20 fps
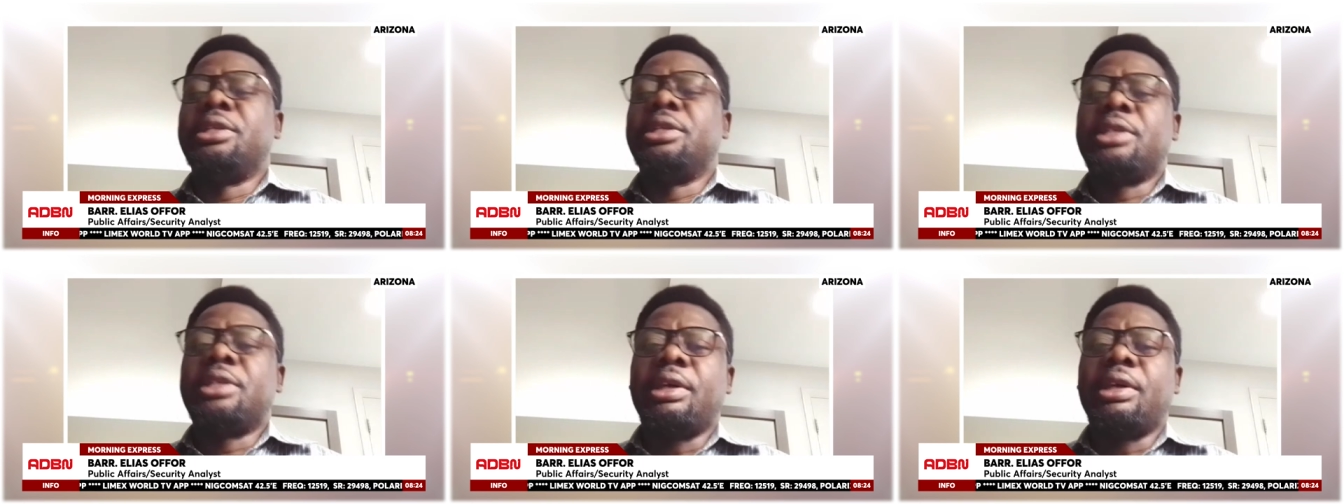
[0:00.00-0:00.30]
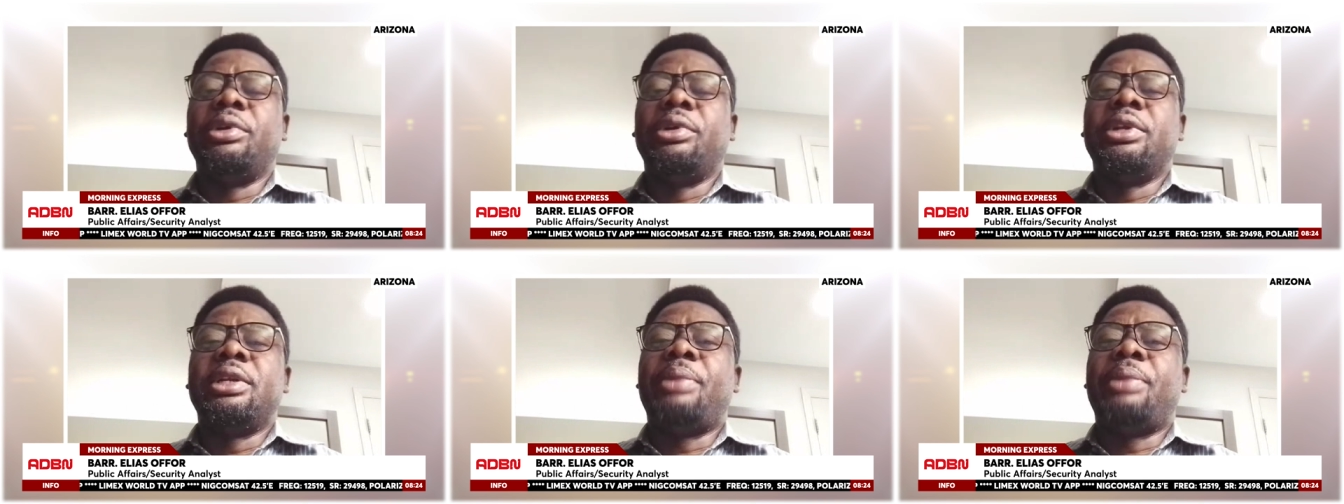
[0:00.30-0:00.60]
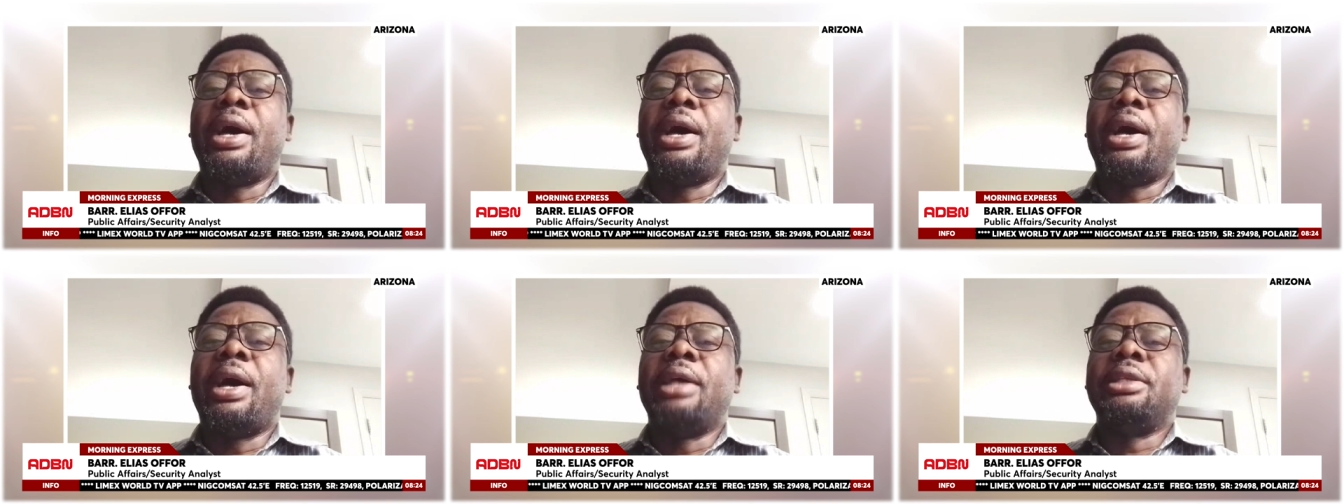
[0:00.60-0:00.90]
things are
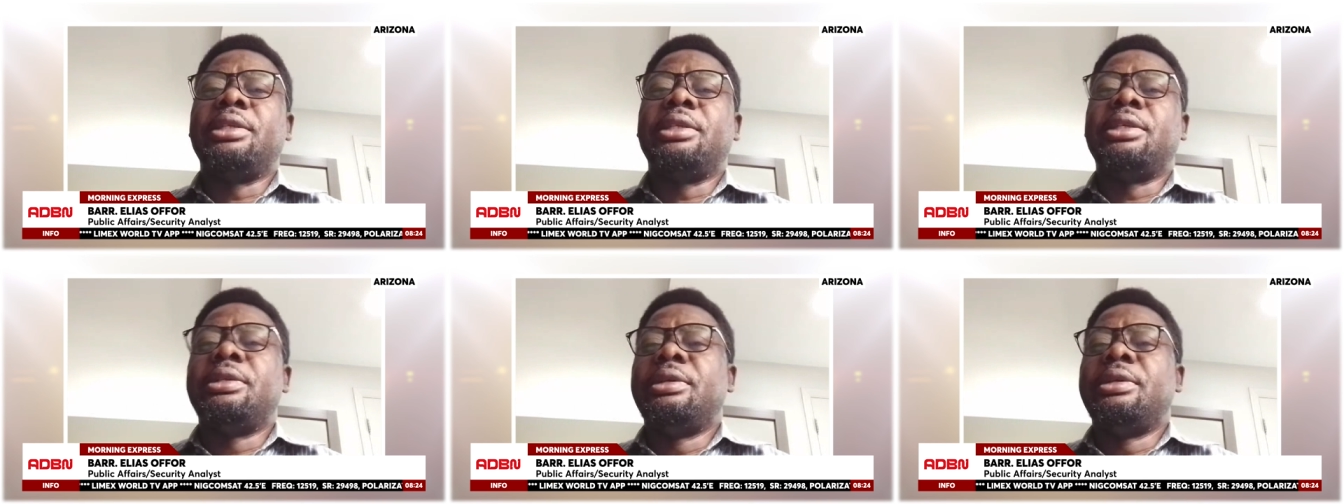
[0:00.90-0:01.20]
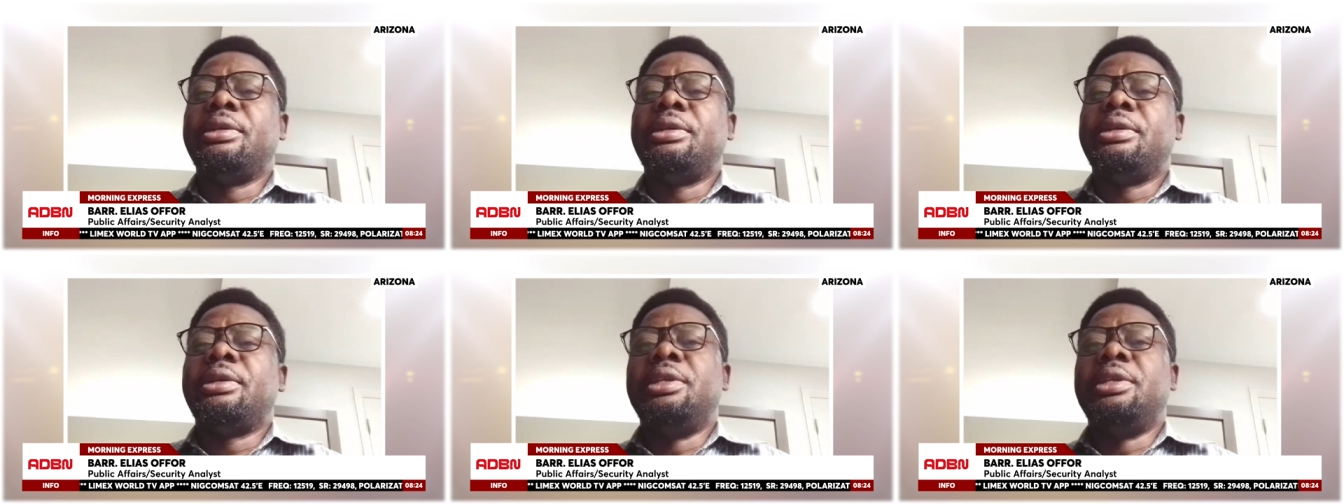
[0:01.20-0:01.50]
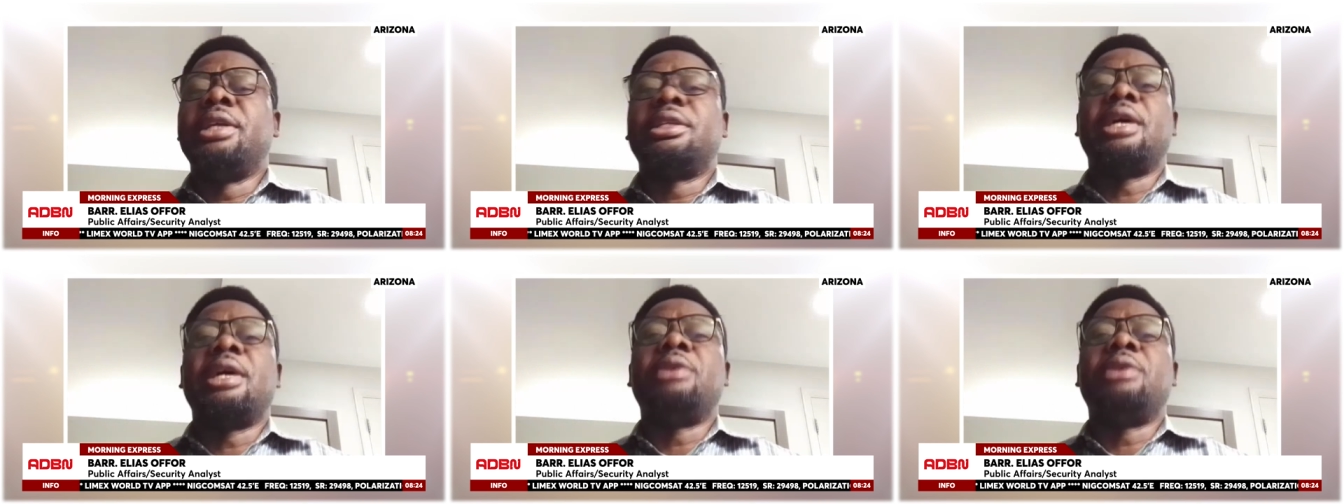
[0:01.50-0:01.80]
falling apart.
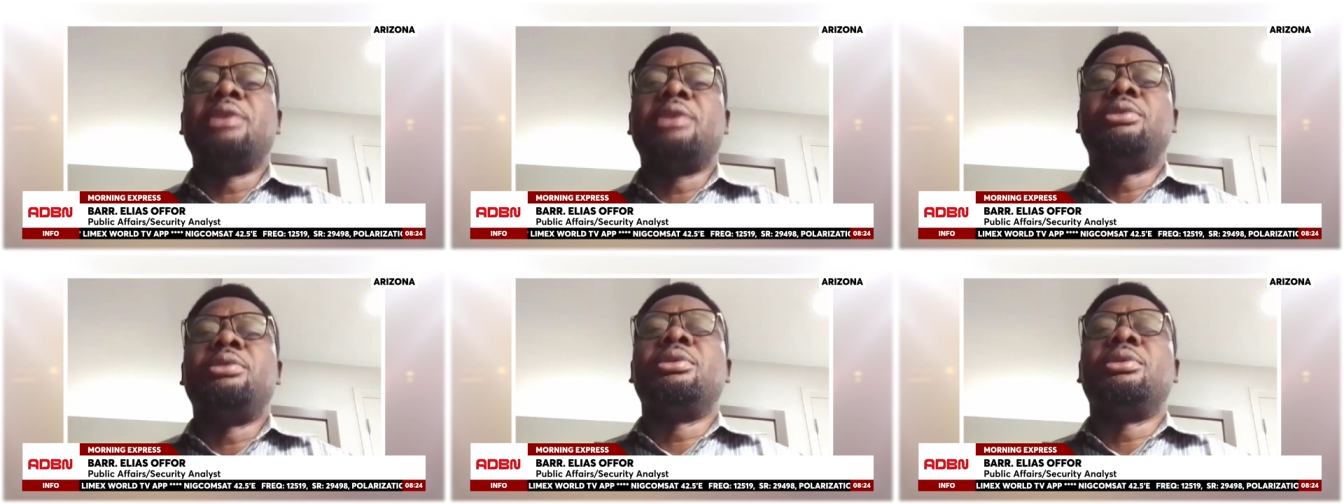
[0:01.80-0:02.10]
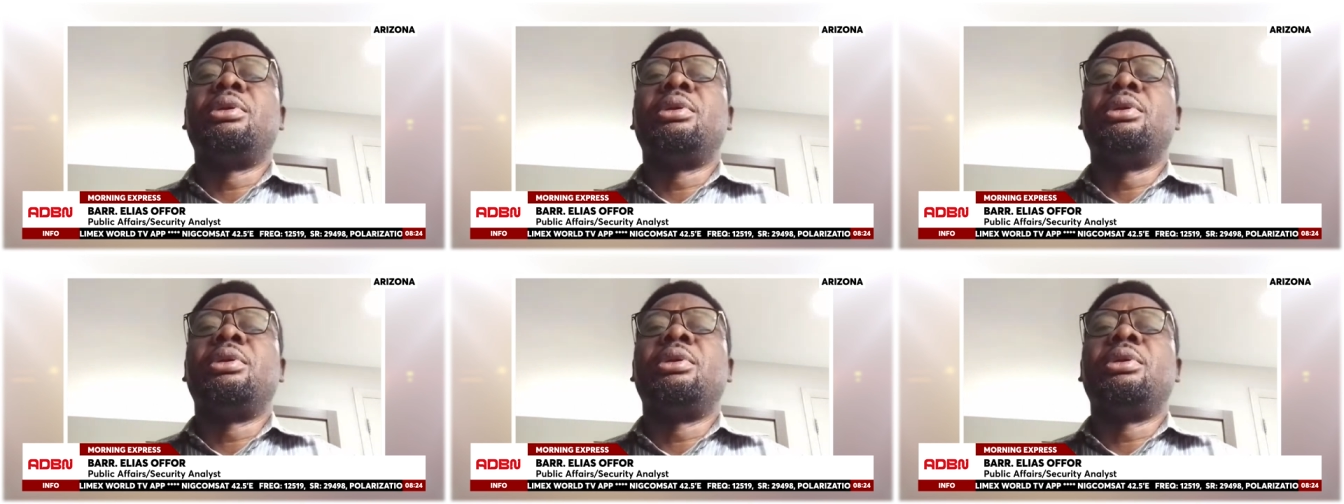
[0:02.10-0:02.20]
The center